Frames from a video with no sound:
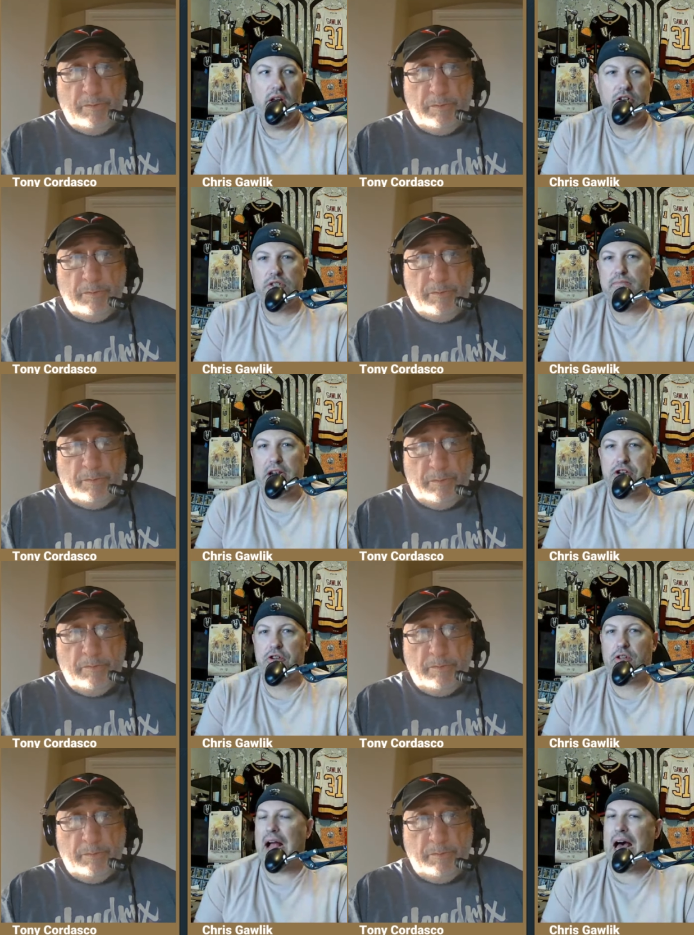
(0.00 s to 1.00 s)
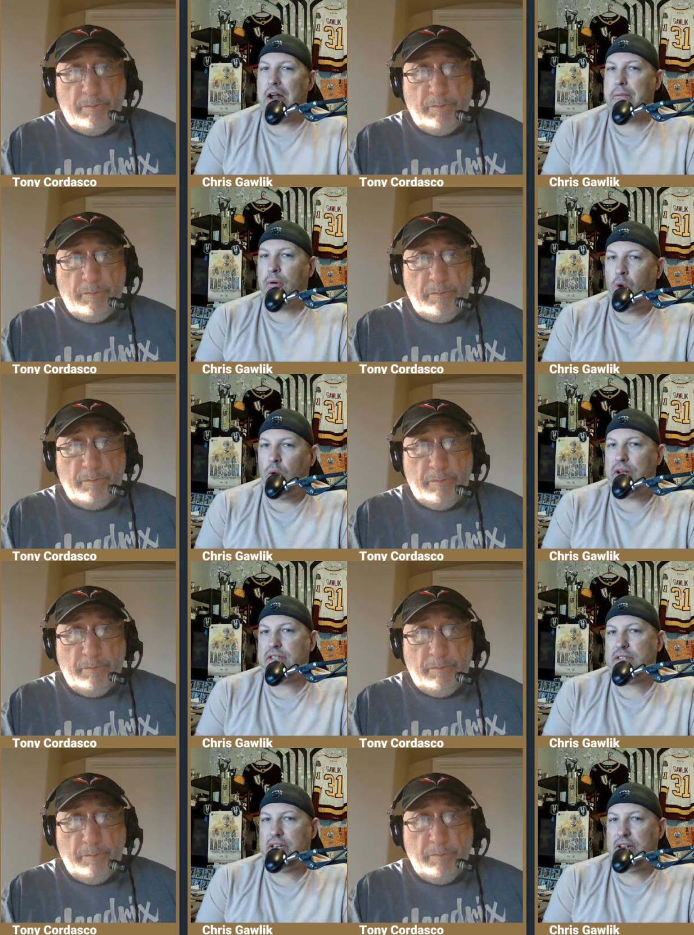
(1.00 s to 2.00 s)
Speaker 1: just make sure they're on
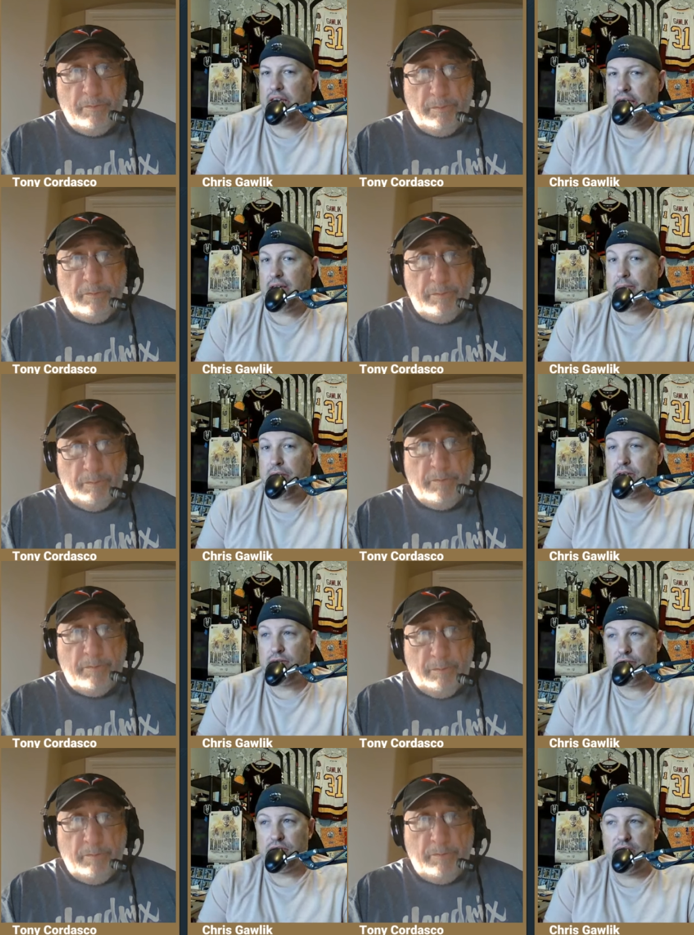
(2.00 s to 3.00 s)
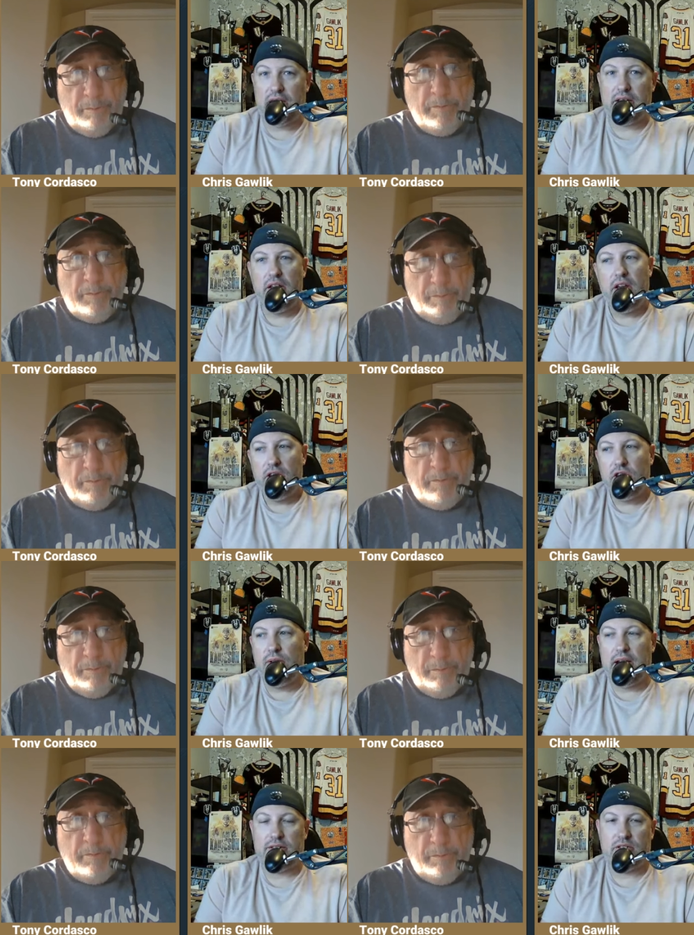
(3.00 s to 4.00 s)
points in camp. Because if there's not, you
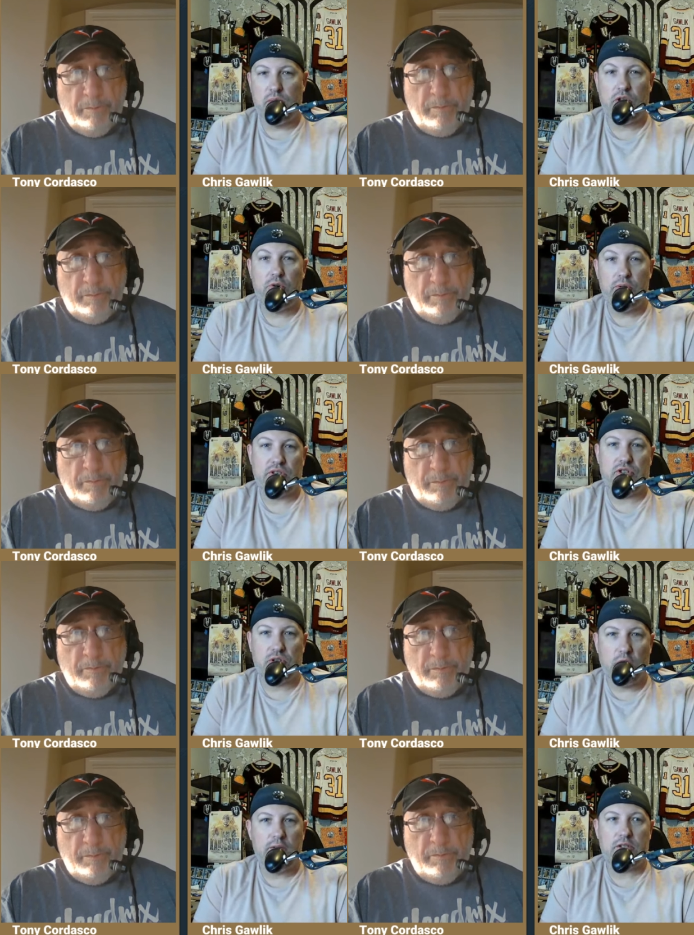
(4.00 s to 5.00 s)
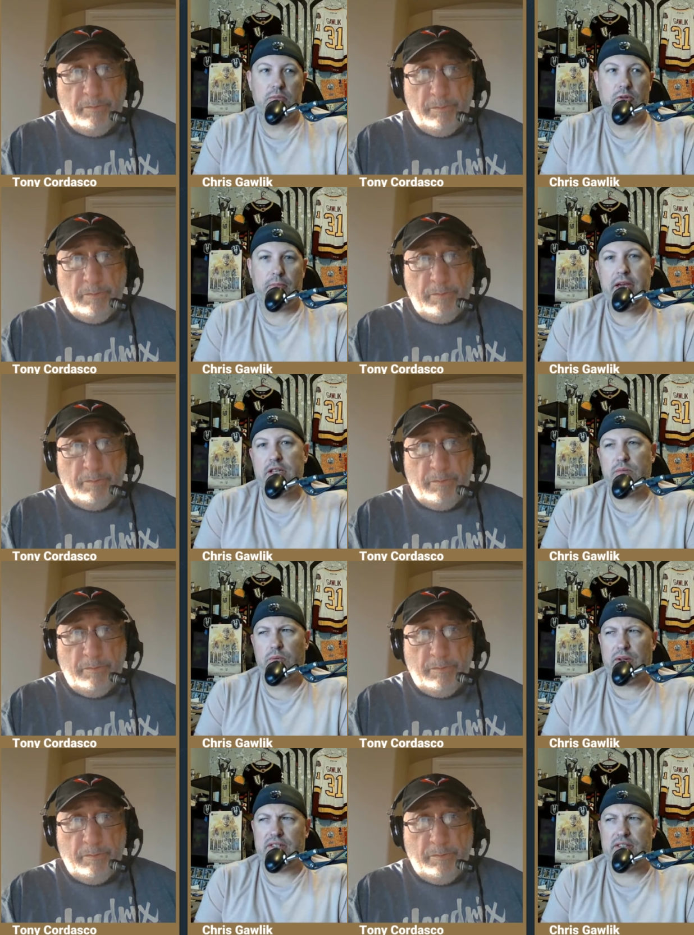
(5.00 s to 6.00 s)
got someone who is a serviceable piece with
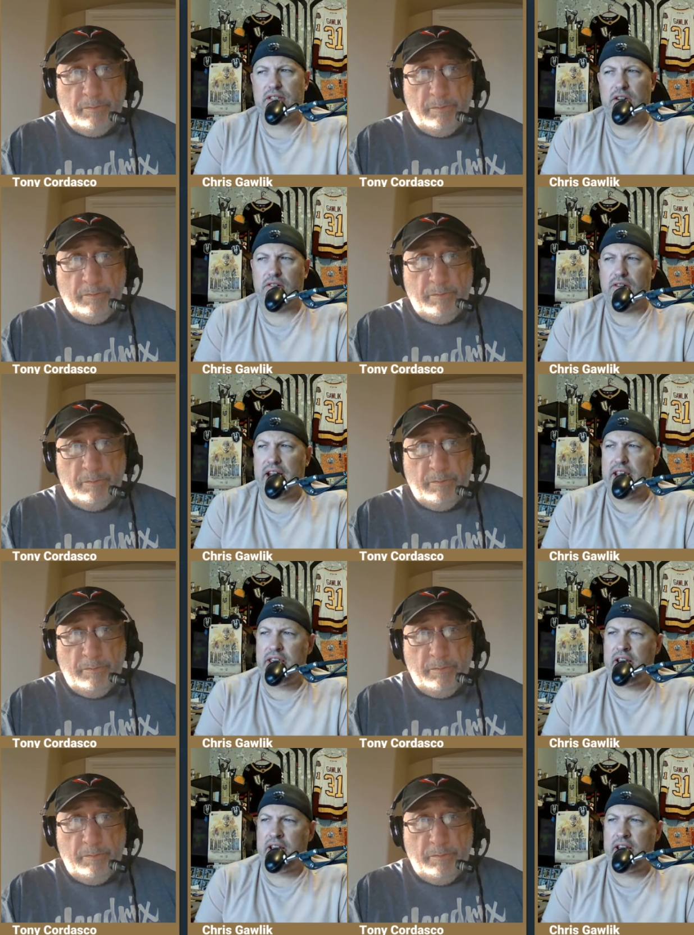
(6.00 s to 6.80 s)
what 680